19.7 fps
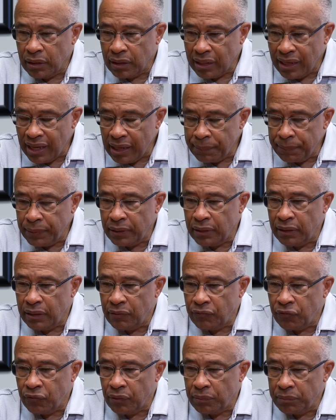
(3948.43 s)
Coppin
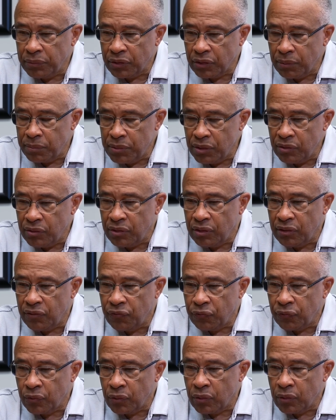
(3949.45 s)
and from the community
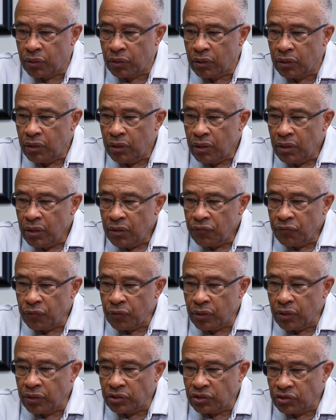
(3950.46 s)
for
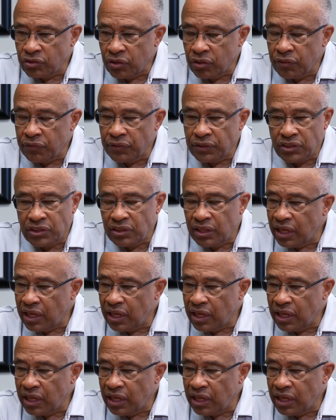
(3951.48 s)
her service.